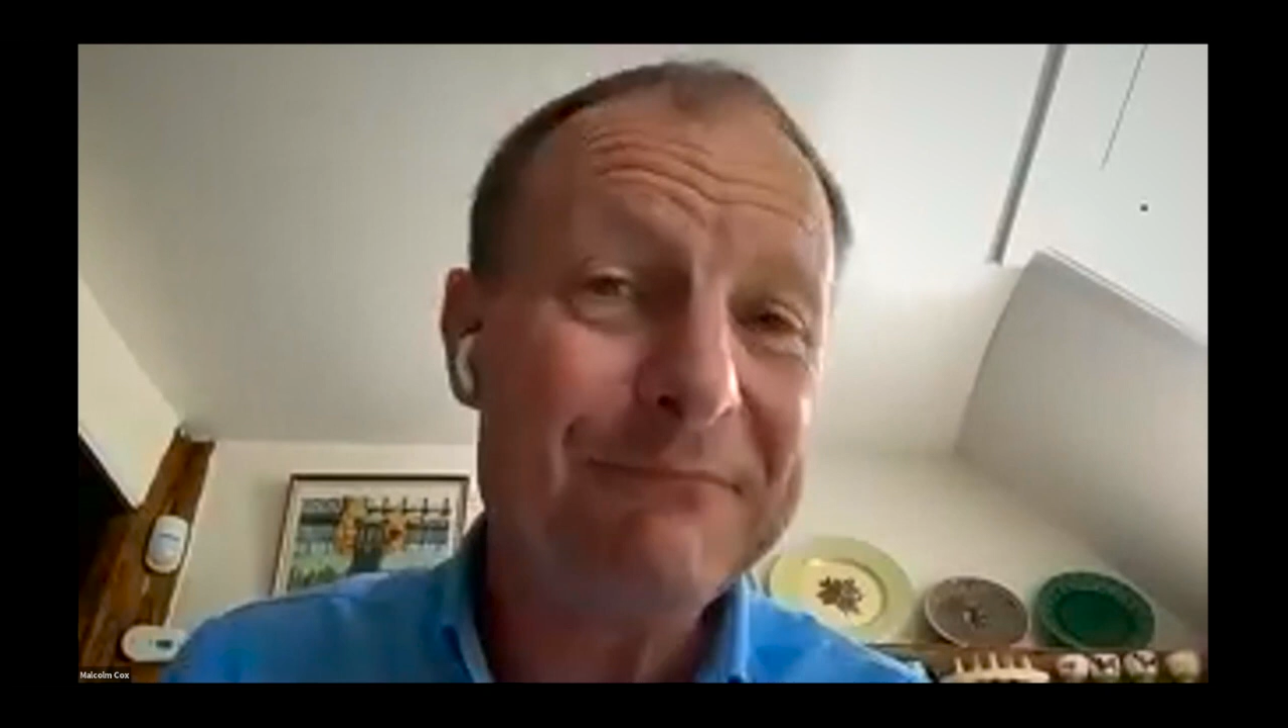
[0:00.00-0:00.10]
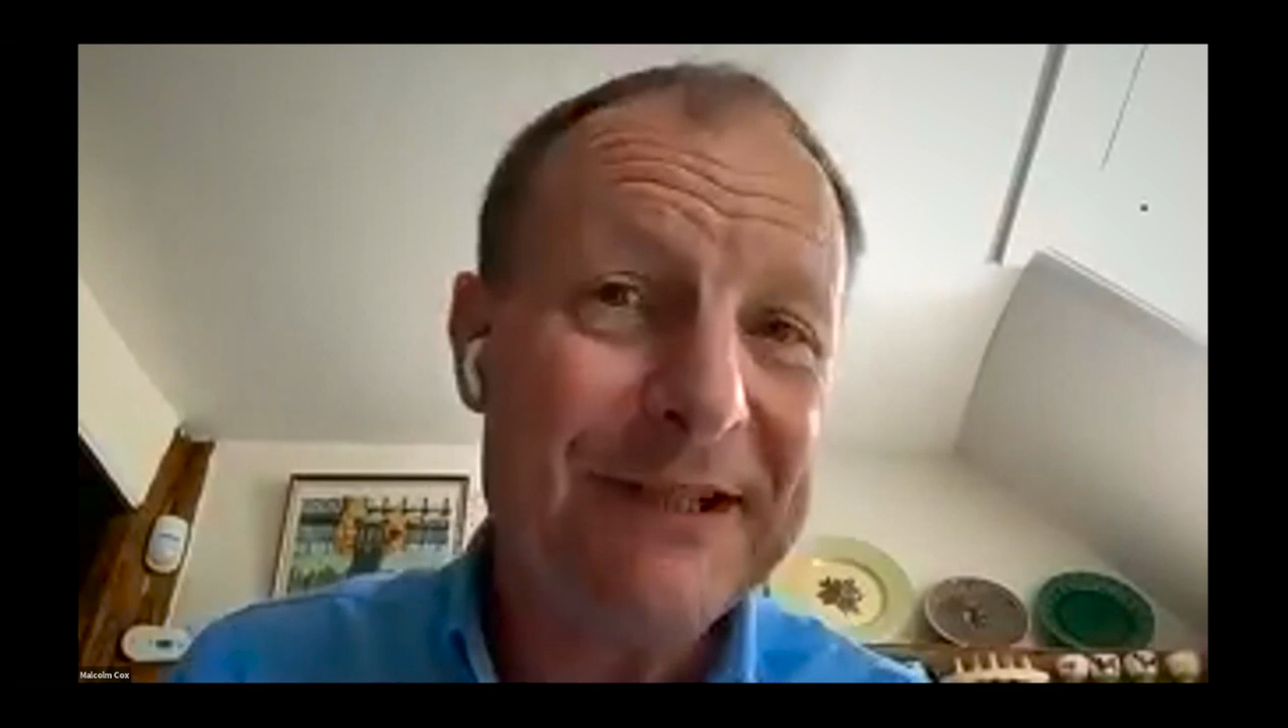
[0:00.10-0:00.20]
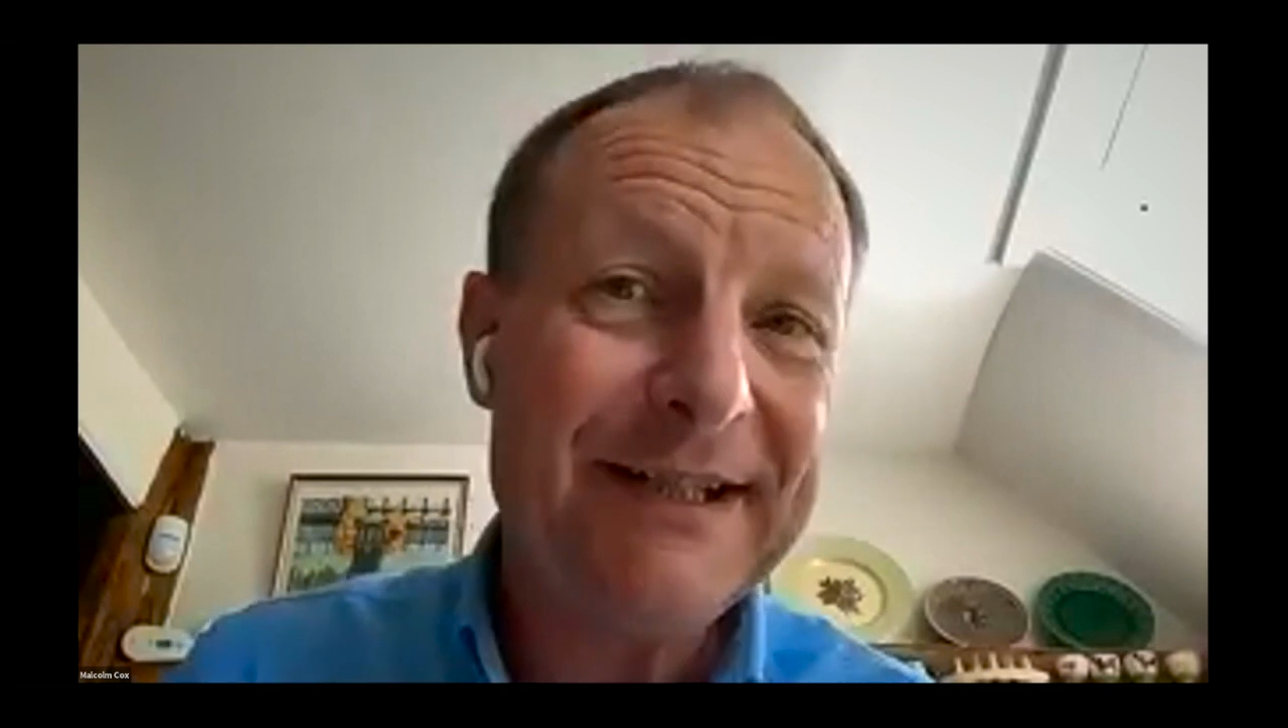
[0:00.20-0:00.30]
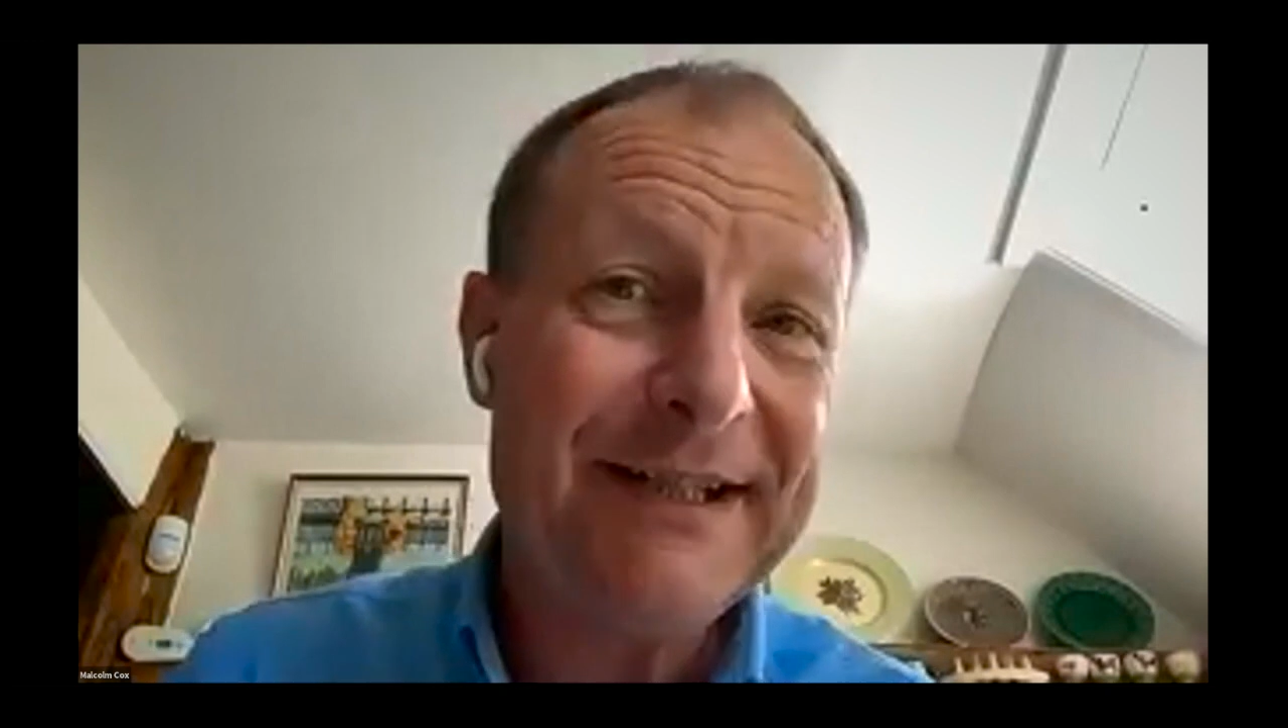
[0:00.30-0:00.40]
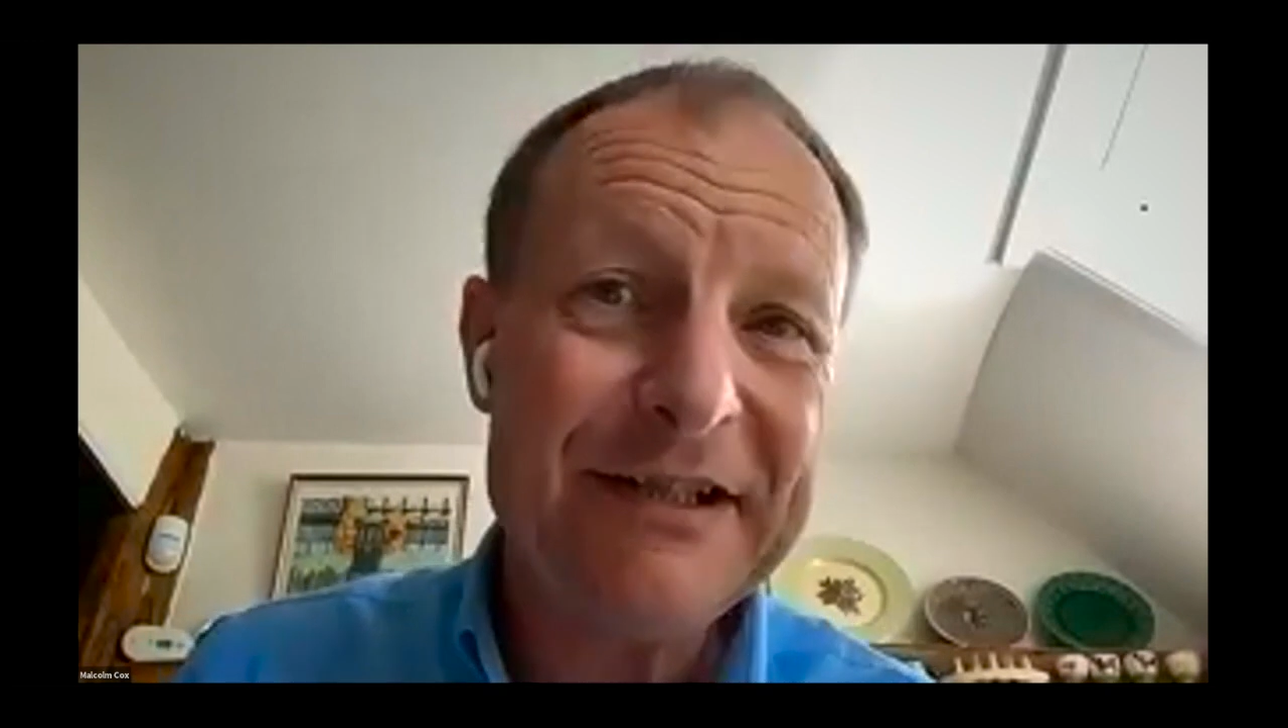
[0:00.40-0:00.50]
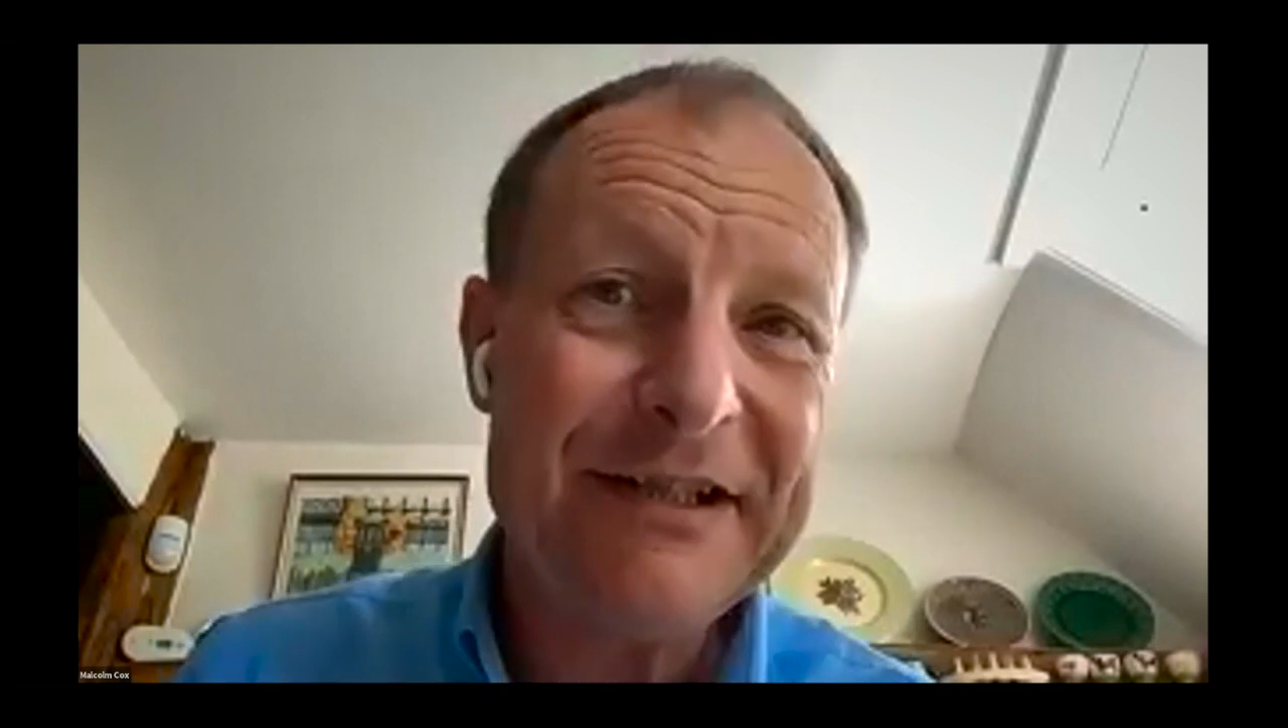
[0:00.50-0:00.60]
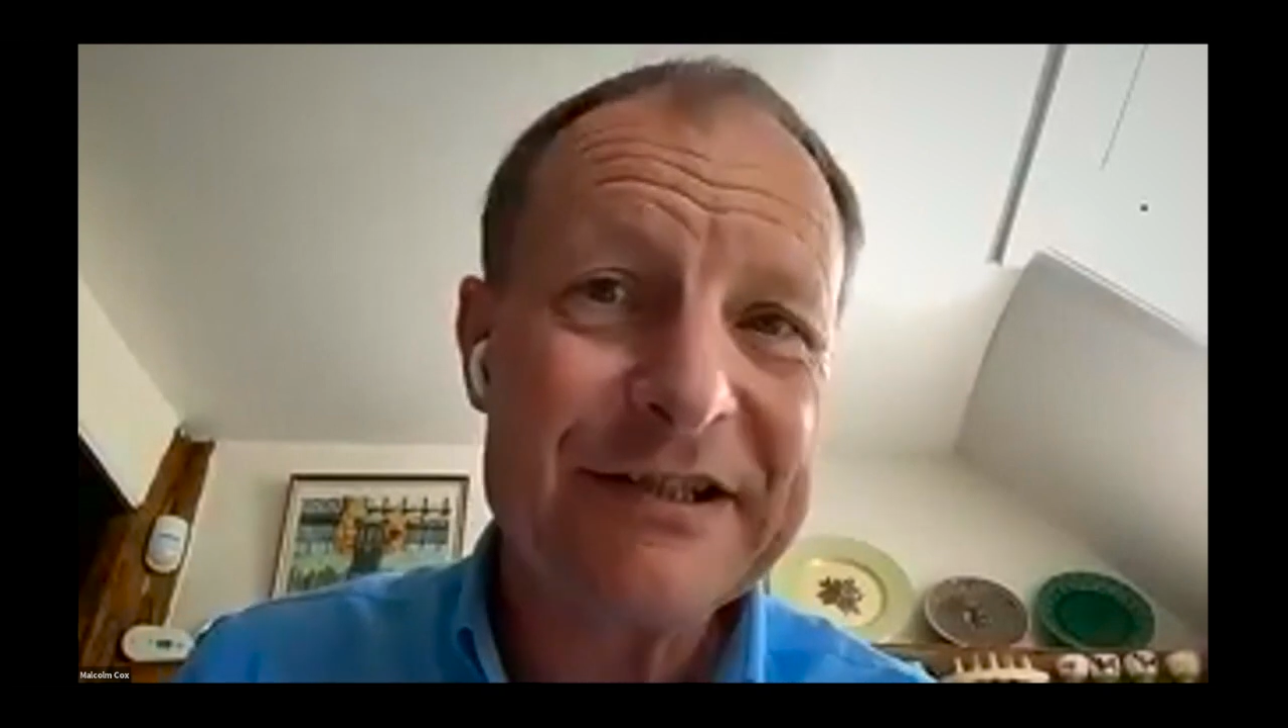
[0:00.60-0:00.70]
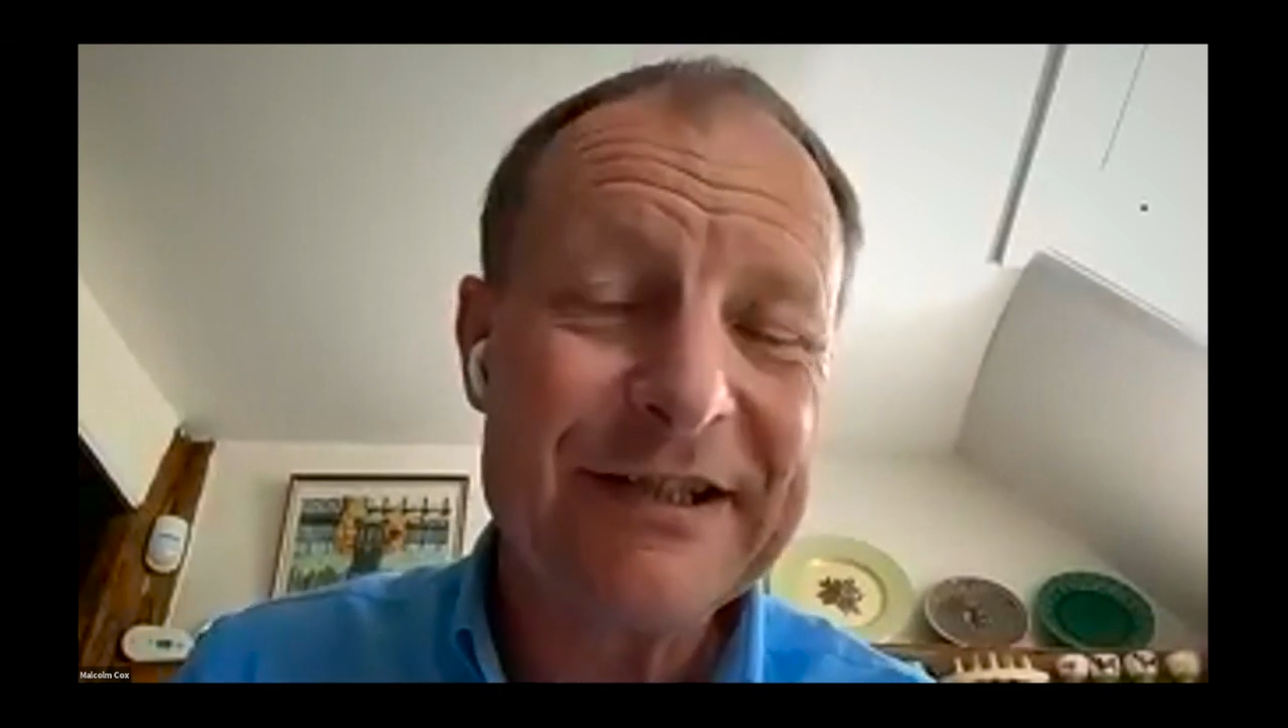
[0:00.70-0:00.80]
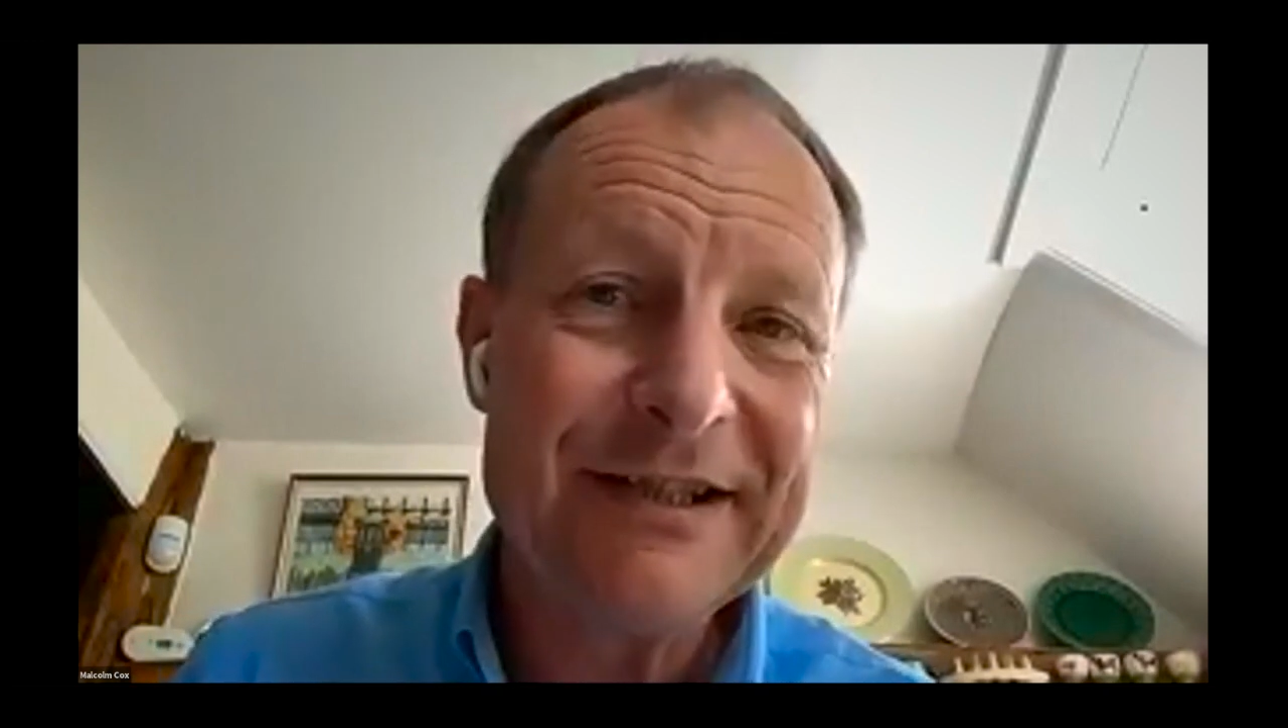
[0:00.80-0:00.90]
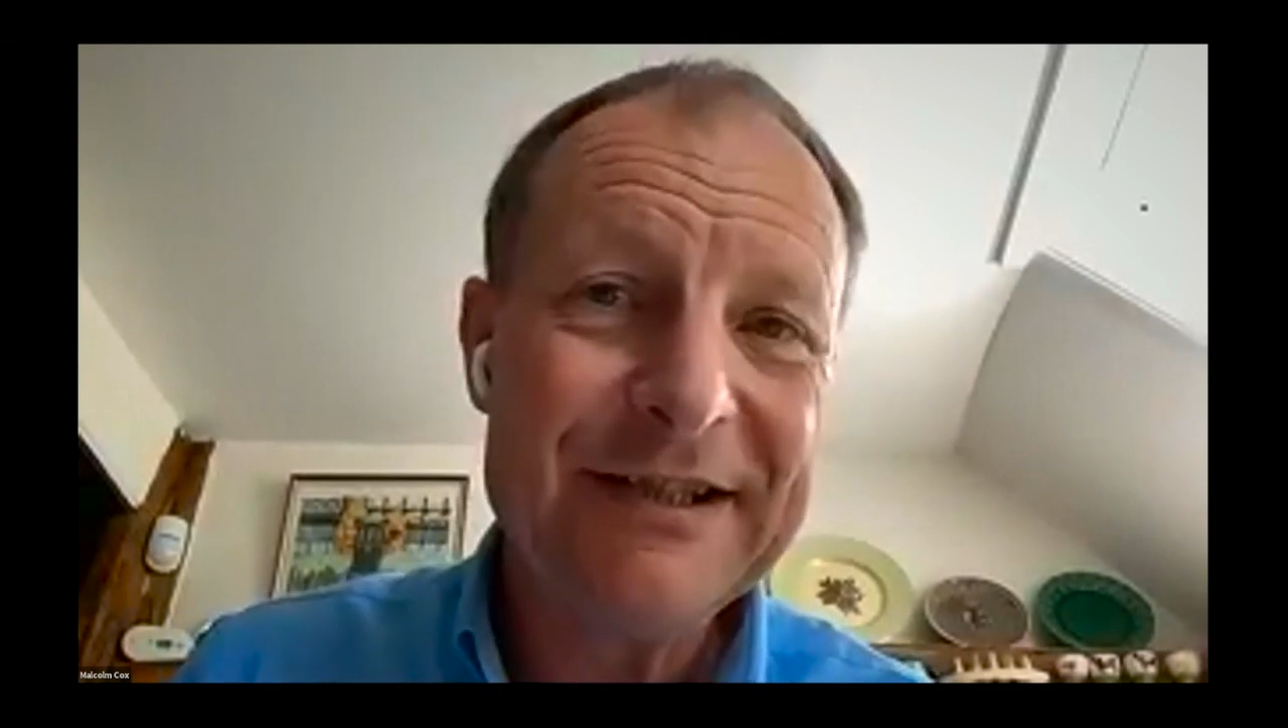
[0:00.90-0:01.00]
really
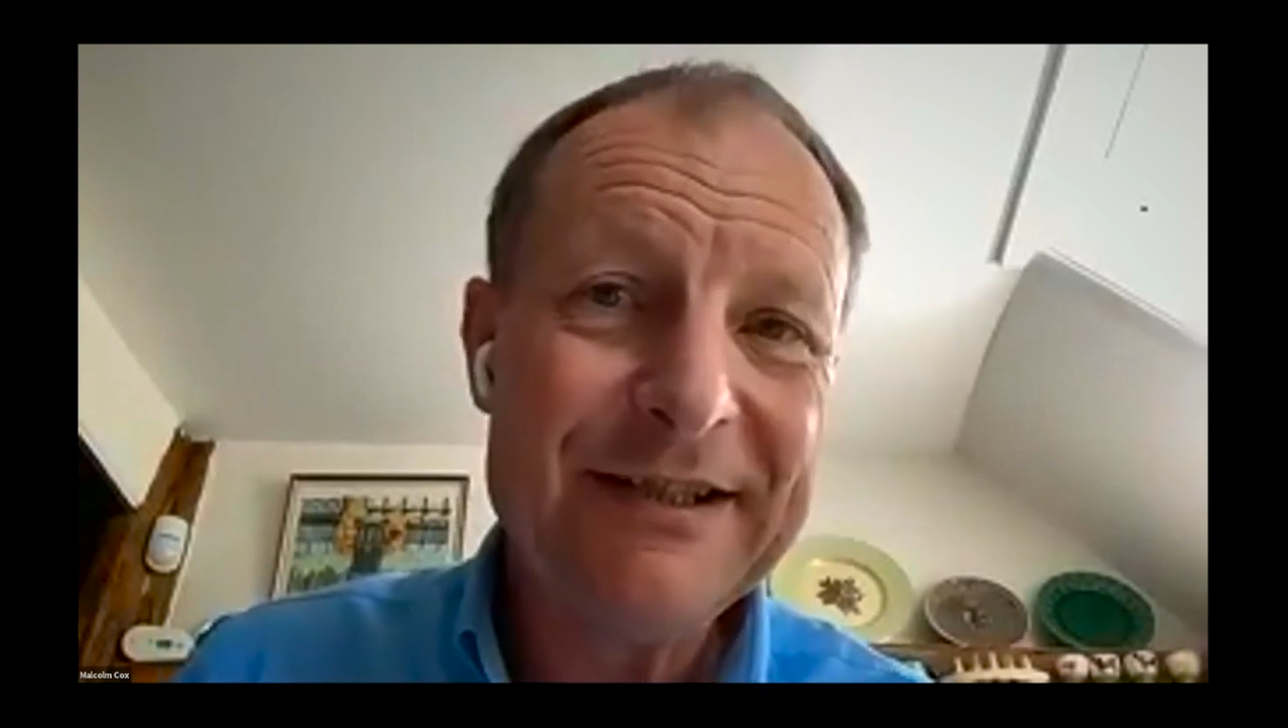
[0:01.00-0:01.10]
interesting.